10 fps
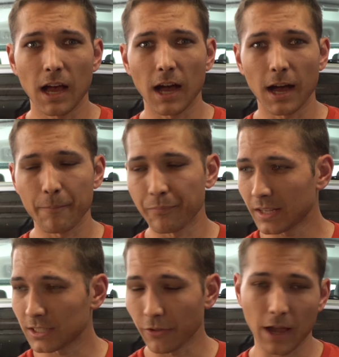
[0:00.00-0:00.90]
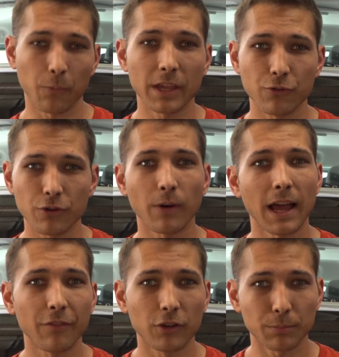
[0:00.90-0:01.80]
um, so that way you don't
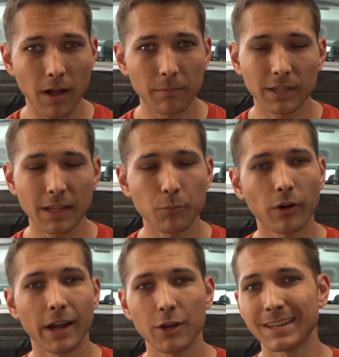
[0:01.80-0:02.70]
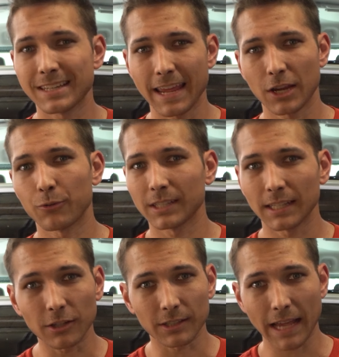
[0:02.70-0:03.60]
have those problems anymore and you can take your
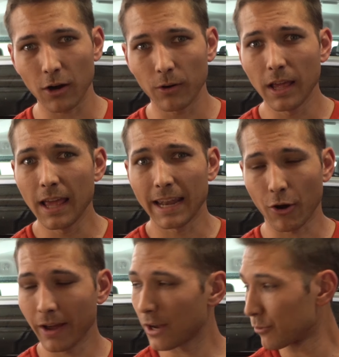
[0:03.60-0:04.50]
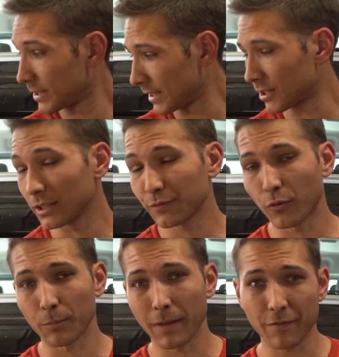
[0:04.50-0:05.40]
resistors out. Now I had resistors
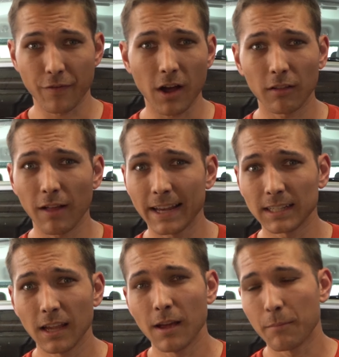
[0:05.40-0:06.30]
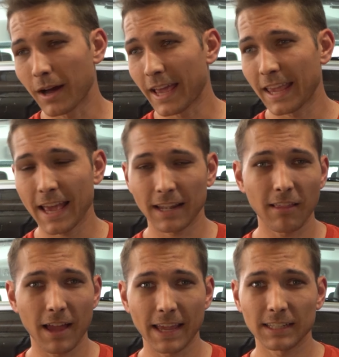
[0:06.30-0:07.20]
for my fog lights, my
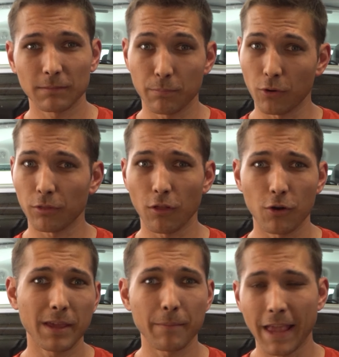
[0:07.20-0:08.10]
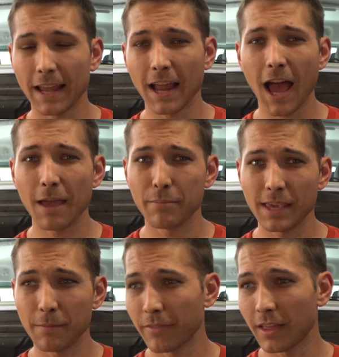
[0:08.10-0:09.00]
headlights, both low beam and high
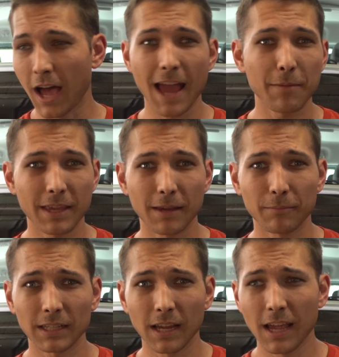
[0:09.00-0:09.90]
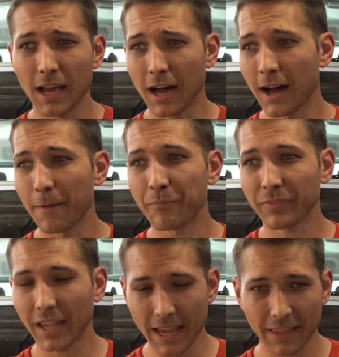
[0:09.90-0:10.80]
beam, the high beams, um,
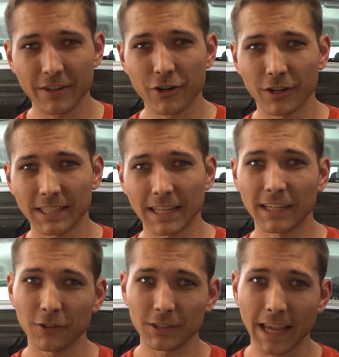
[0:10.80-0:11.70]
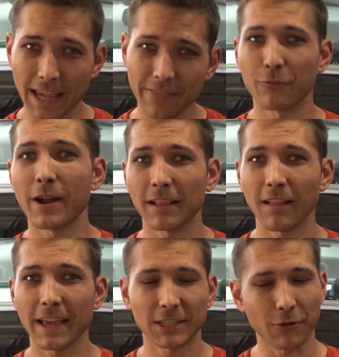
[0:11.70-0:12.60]
and the turn signals and the running
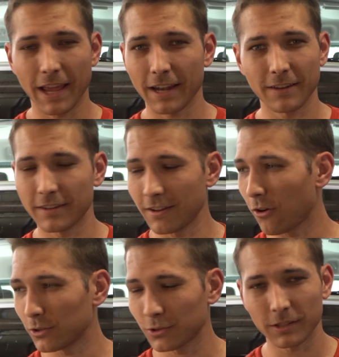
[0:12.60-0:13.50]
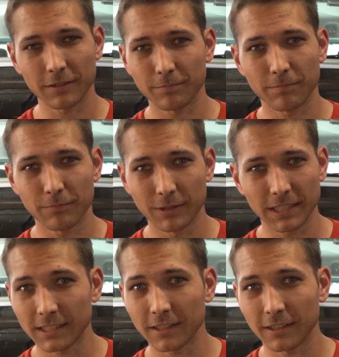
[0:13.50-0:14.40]
lights. So I had all sorts of
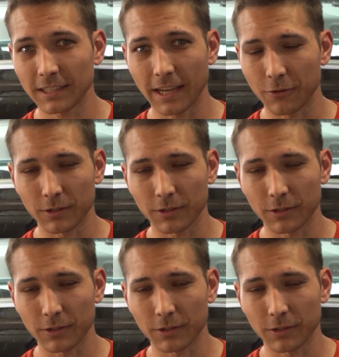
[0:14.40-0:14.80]
resistors and it